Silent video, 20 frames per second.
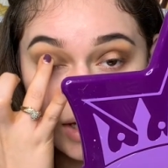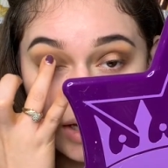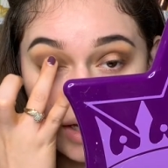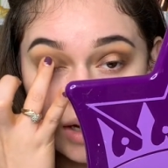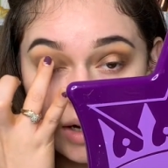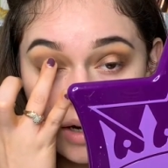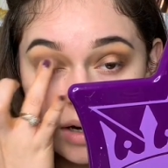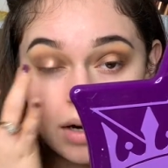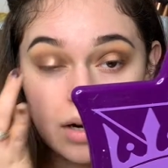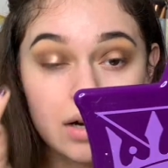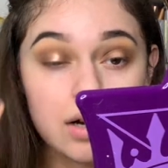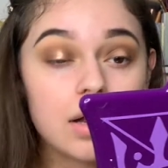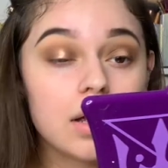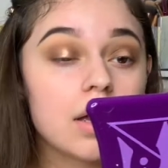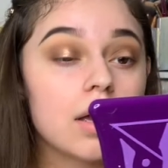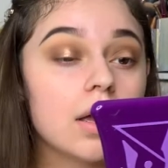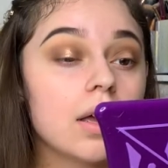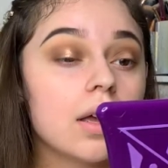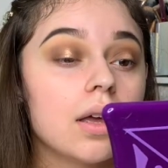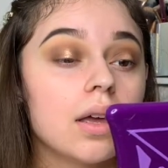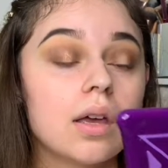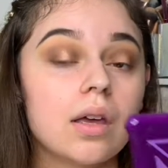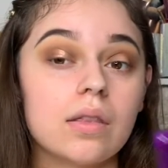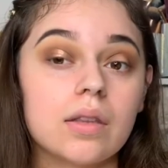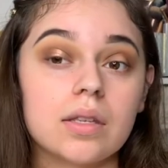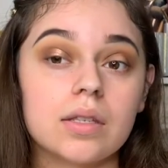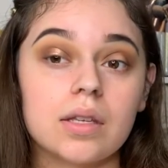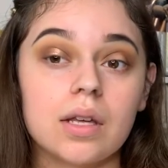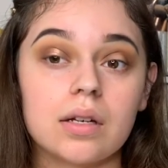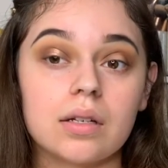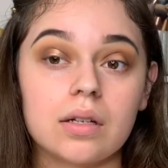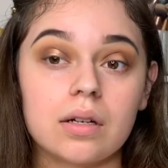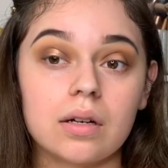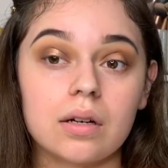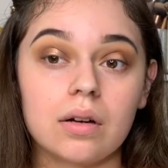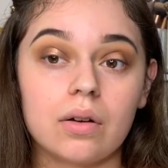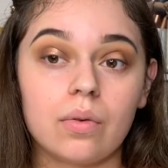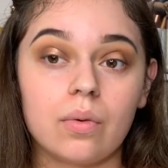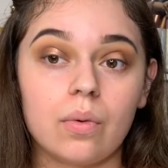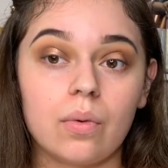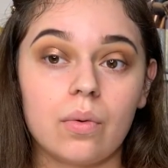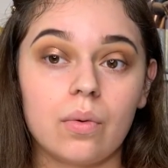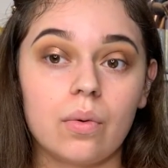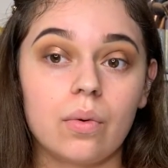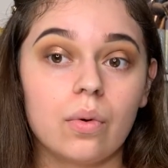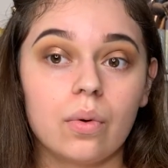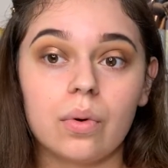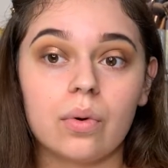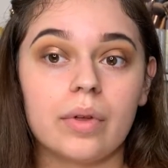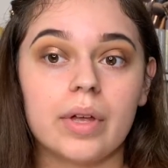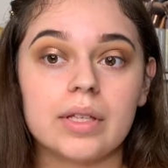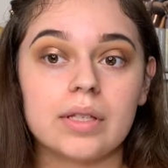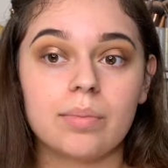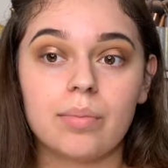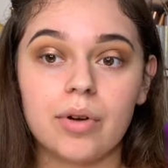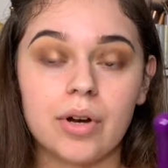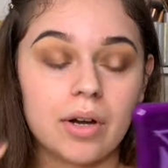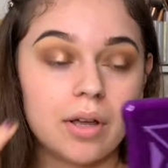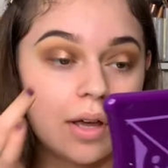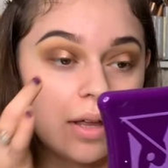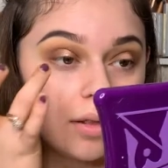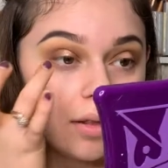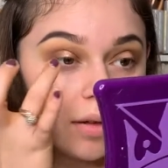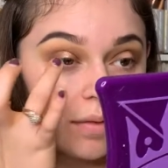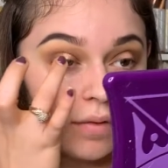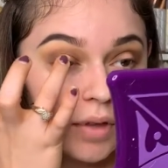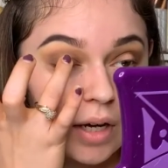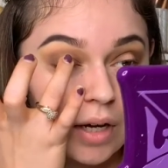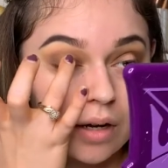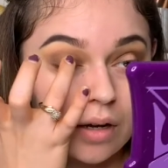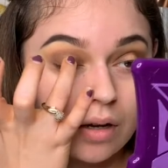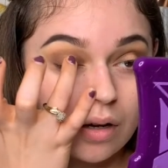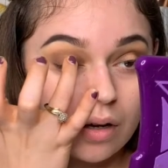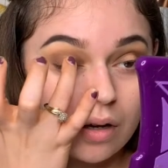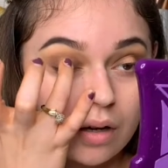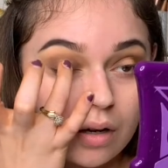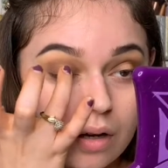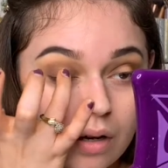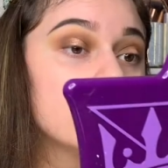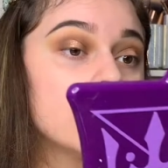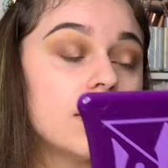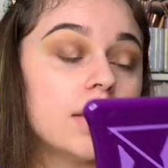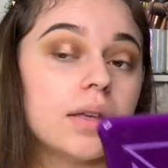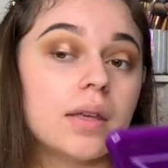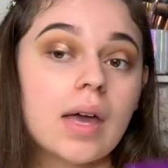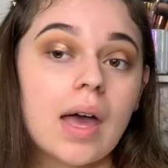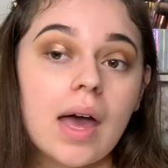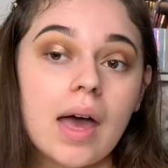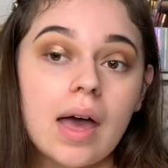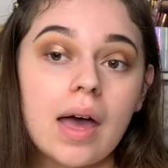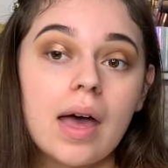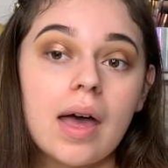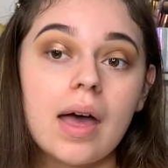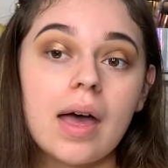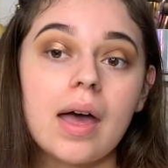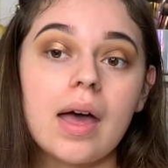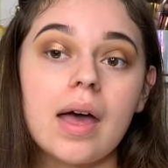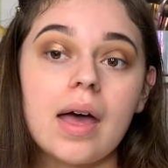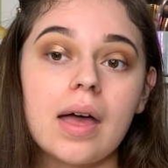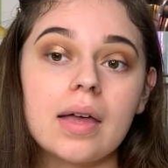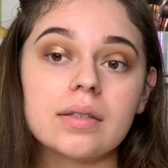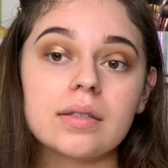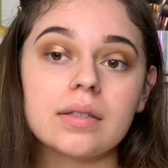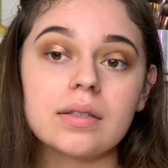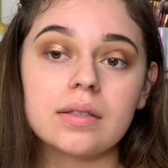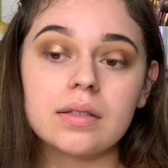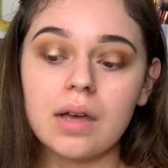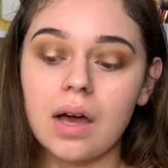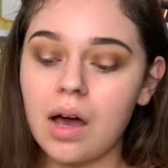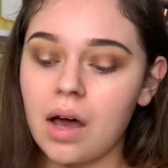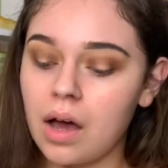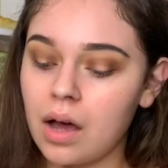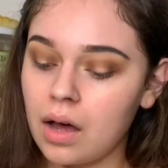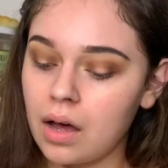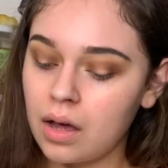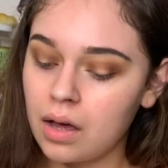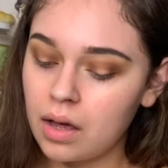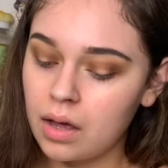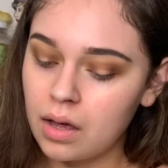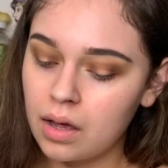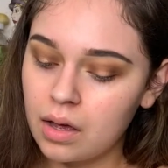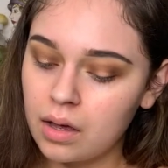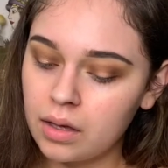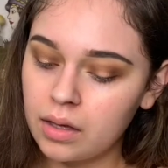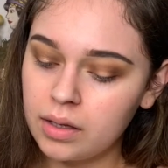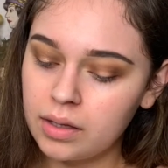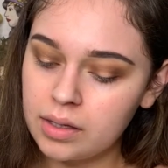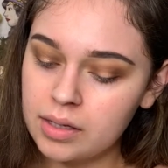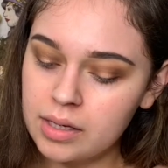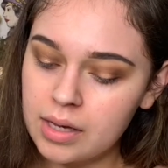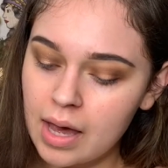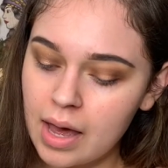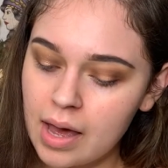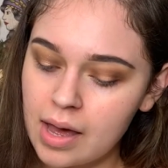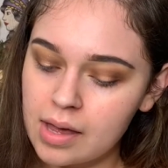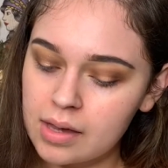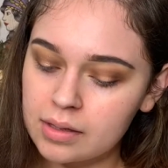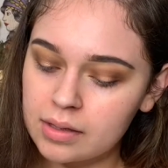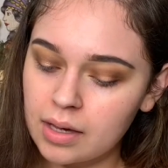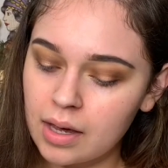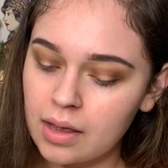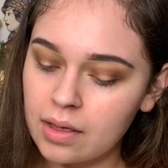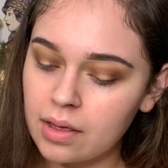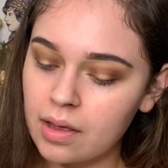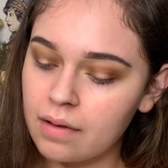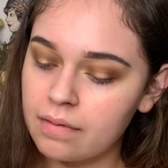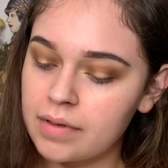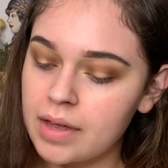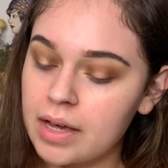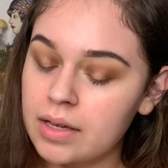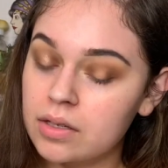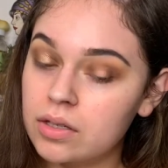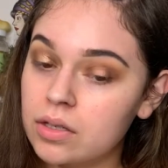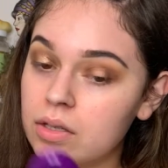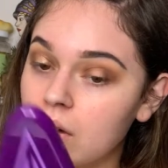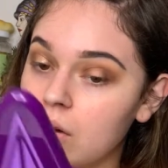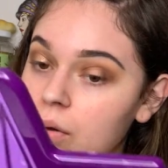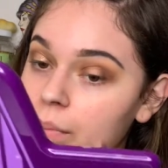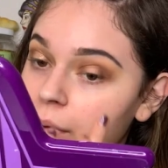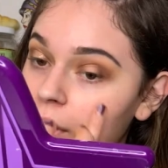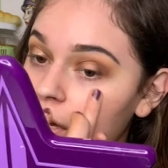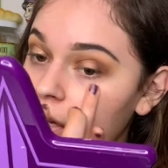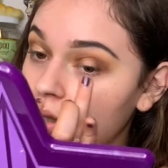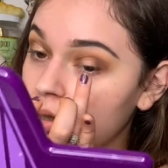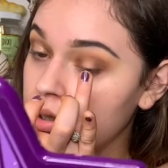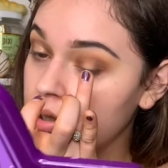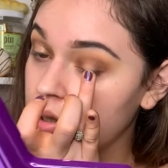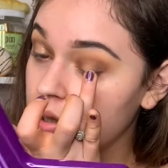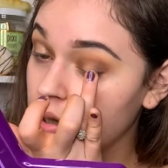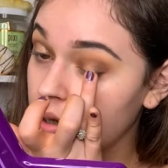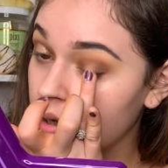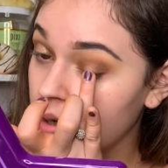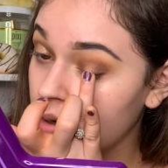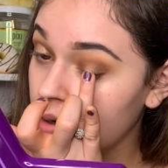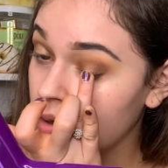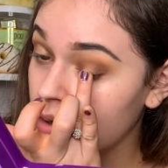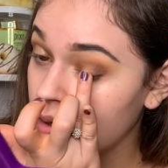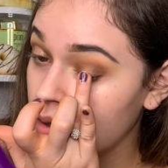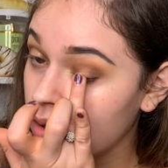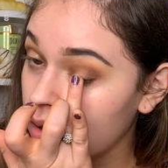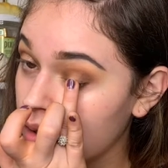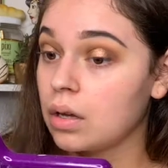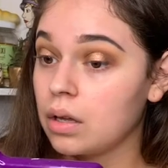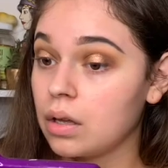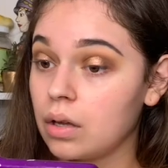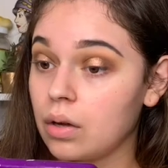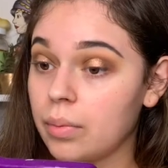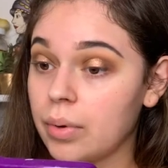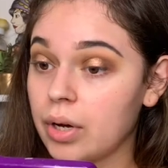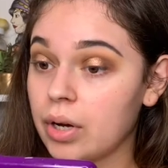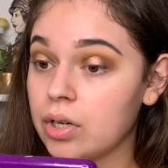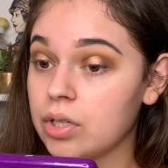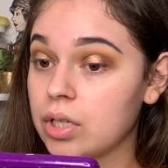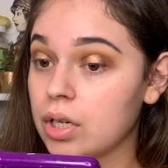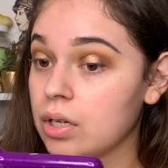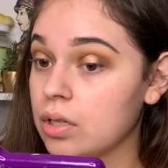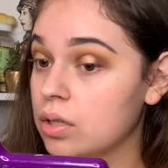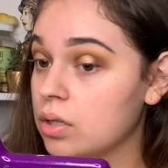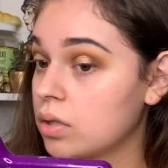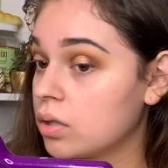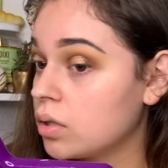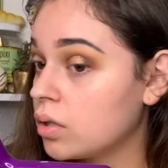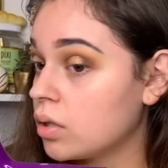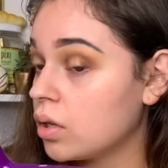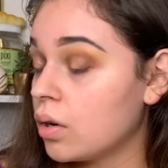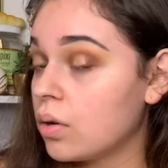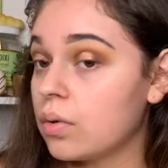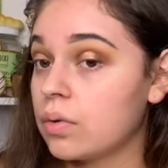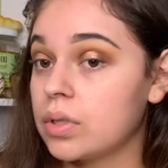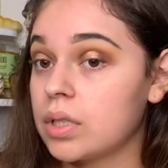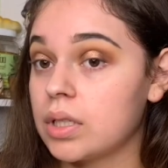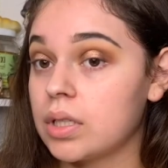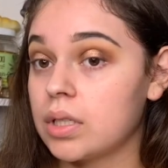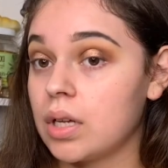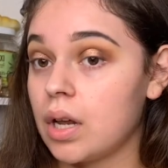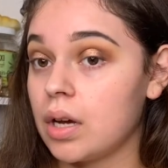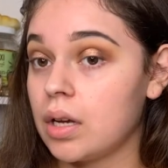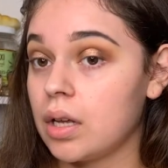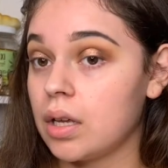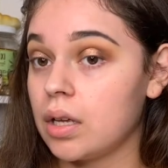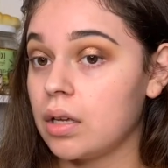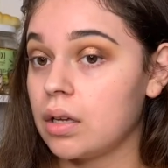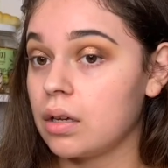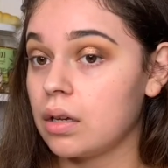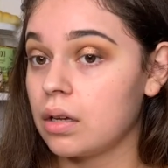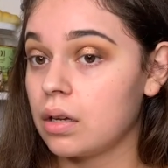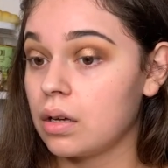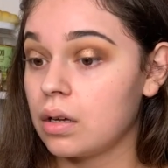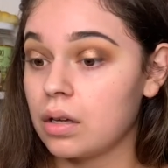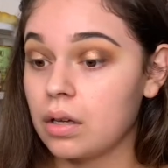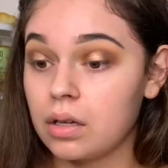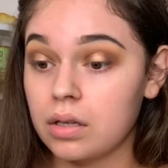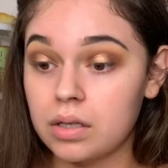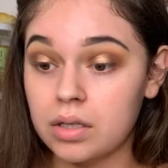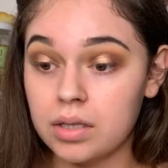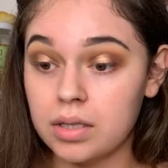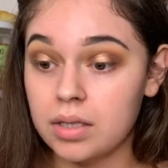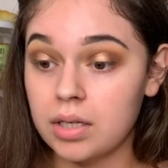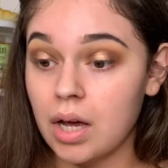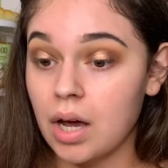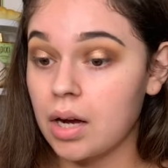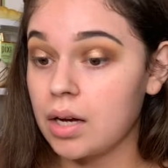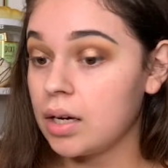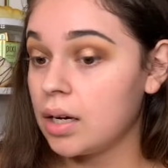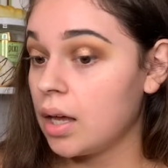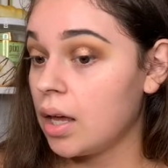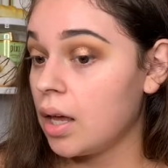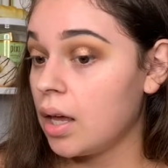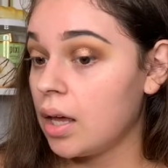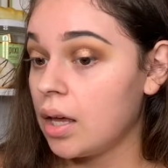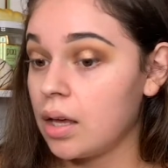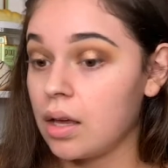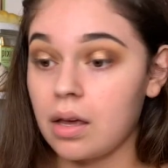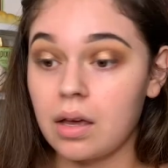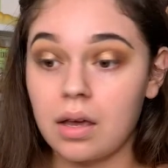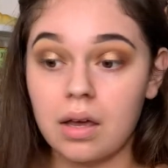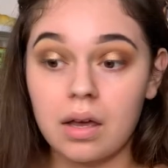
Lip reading: here in the center. Oh, that's pretty. I love that. Yes. Yes, I love that so much. Oh my gosh, that is so stunning. Stunning.